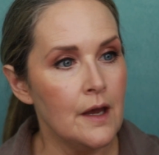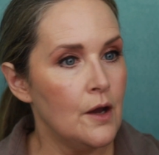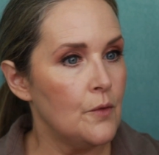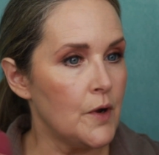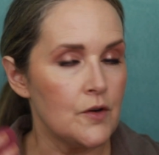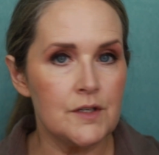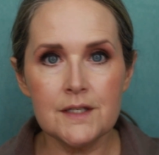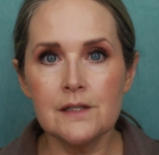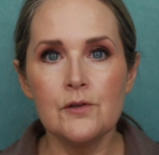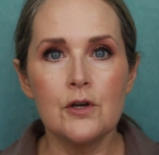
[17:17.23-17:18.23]
where it
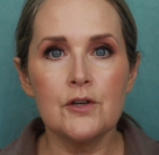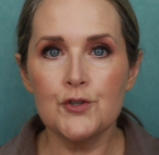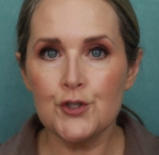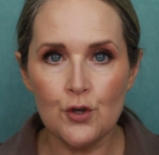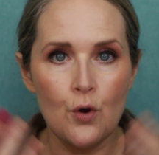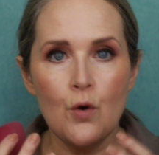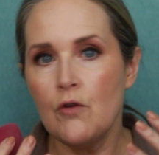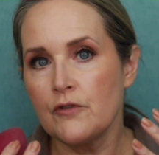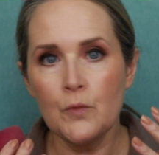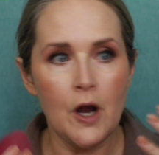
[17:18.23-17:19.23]
doesn't look so
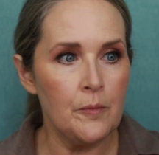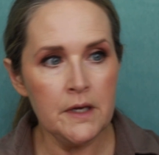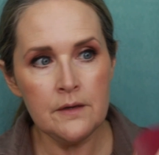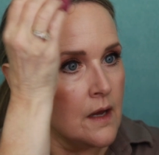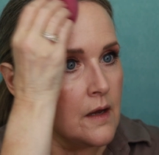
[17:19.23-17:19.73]
overwhelming.